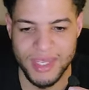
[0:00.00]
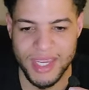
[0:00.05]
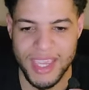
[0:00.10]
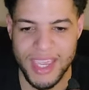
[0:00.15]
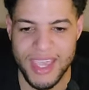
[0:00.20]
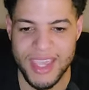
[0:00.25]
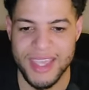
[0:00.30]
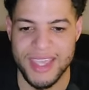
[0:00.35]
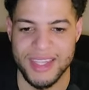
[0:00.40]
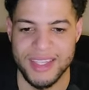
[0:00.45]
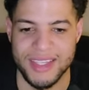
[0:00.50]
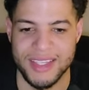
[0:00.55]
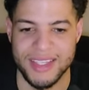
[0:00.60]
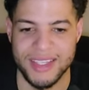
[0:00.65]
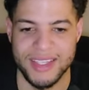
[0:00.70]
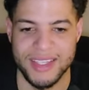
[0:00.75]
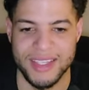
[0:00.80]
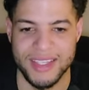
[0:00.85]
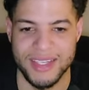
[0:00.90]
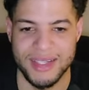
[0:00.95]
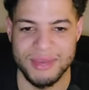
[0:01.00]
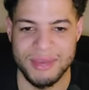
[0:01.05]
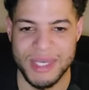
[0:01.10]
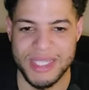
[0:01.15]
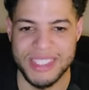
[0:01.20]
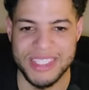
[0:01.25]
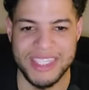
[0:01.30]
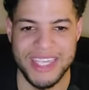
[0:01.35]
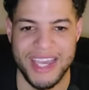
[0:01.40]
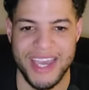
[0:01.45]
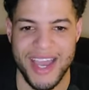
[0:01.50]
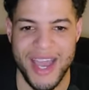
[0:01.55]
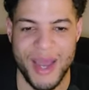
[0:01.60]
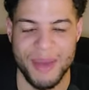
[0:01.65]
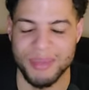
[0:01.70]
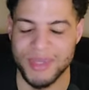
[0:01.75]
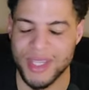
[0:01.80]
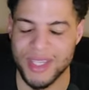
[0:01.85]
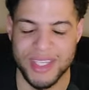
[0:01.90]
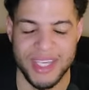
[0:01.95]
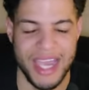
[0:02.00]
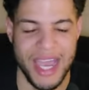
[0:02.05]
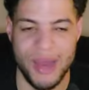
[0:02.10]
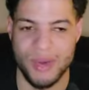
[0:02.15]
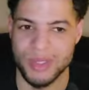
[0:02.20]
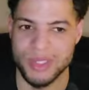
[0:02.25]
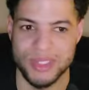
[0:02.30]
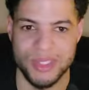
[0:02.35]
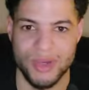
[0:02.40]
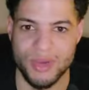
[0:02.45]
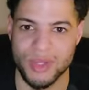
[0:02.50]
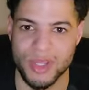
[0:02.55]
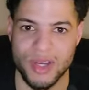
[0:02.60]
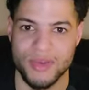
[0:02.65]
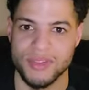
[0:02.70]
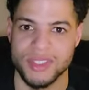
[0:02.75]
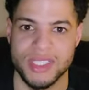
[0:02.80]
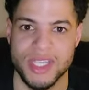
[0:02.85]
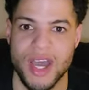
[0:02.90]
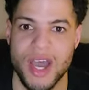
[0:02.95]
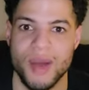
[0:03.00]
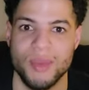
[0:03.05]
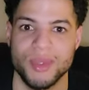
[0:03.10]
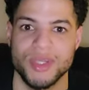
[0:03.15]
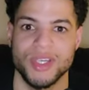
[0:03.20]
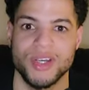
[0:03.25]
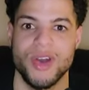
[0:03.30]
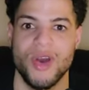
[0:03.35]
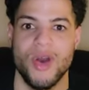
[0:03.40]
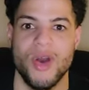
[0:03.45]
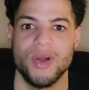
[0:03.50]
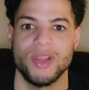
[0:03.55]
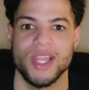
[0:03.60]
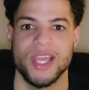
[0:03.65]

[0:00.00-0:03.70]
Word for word: And basically, I hopped on, I was so nervous to hop on the call.